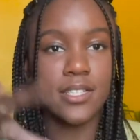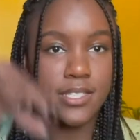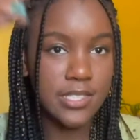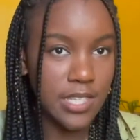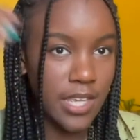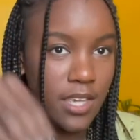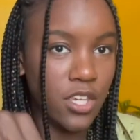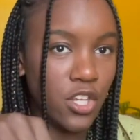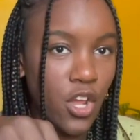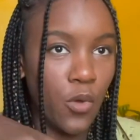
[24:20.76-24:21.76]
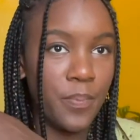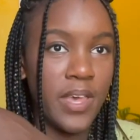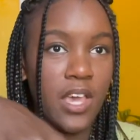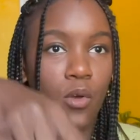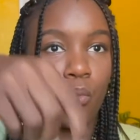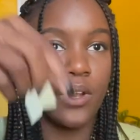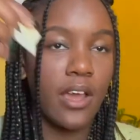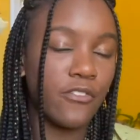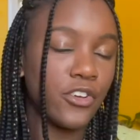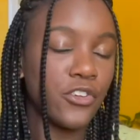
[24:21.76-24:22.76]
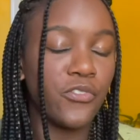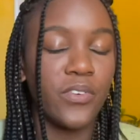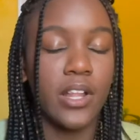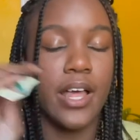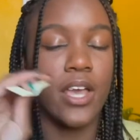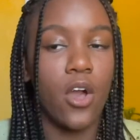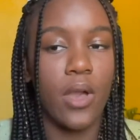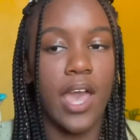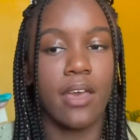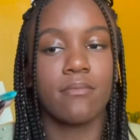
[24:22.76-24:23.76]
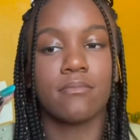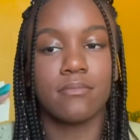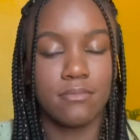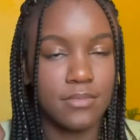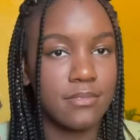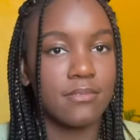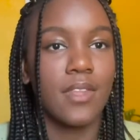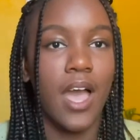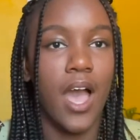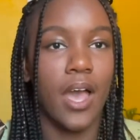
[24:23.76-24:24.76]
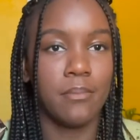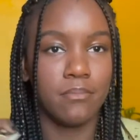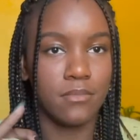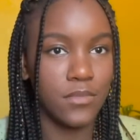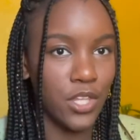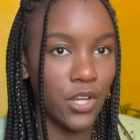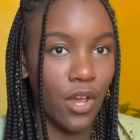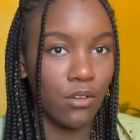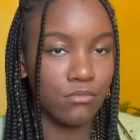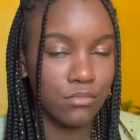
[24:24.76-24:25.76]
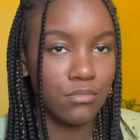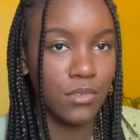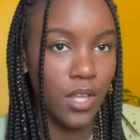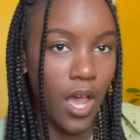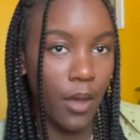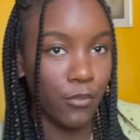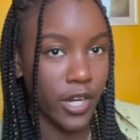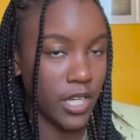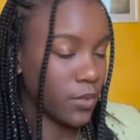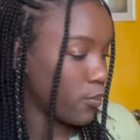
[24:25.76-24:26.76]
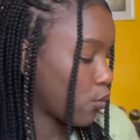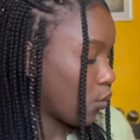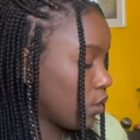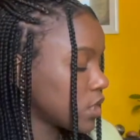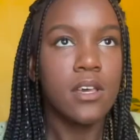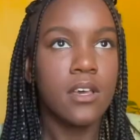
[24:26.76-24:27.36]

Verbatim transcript: see, you know, pick whenever you feel like, okay, I'm, you know, I'm ready to pull.